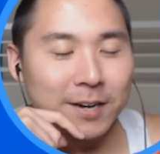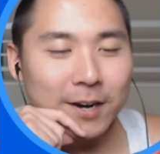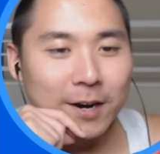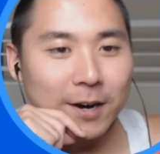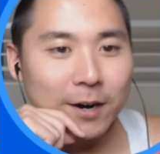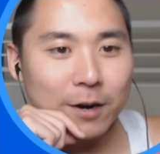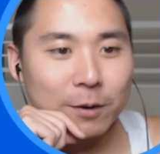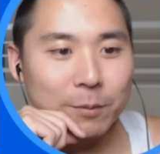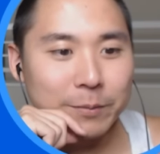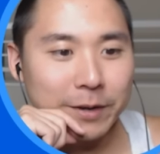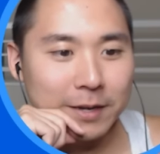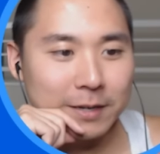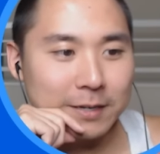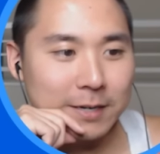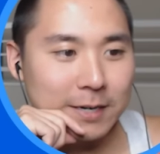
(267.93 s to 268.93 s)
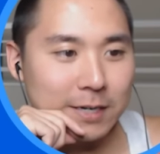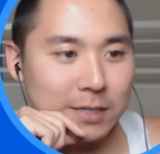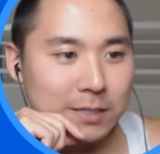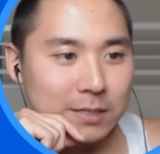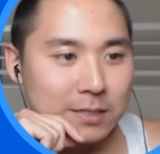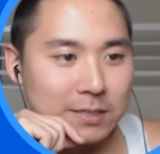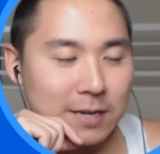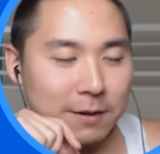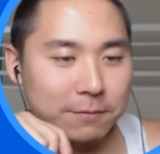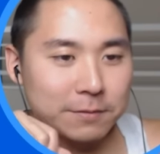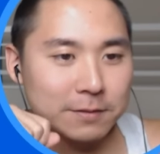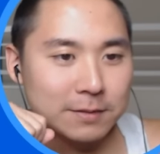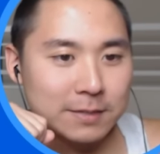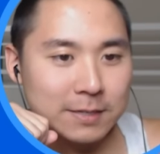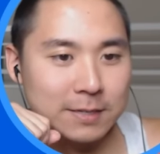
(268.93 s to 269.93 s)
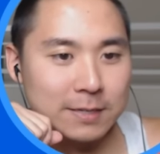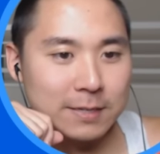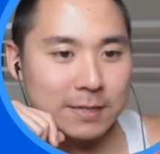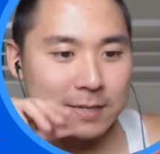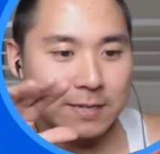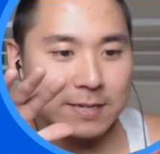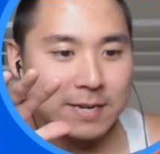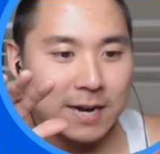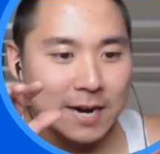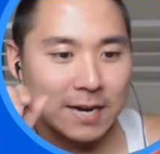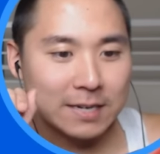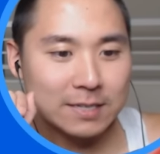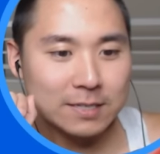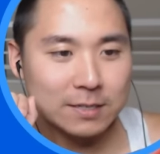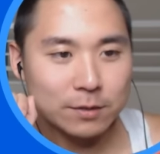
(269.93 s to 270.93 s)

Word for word: Oh man, uh, definitely not